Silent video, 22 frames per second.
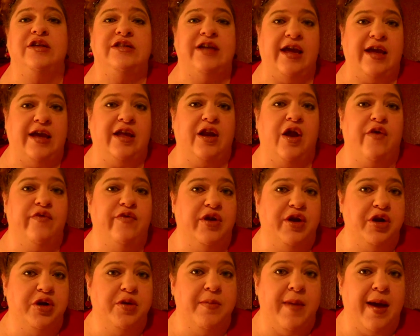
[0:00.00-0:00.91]
to take it over
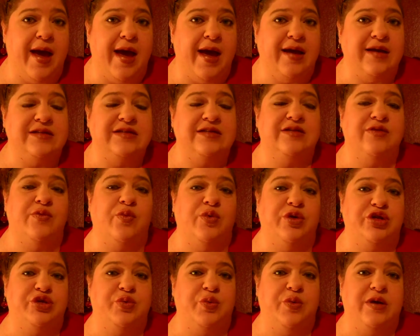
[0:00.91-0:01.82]
here to Mike's,
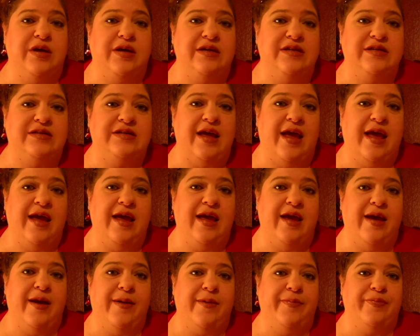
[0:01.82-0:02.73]
which was
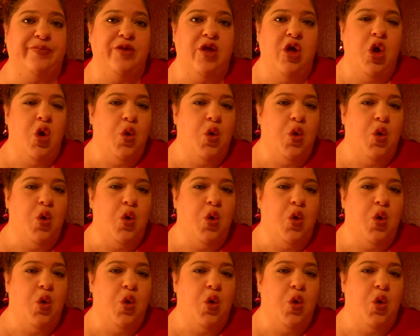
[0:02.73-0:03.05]
a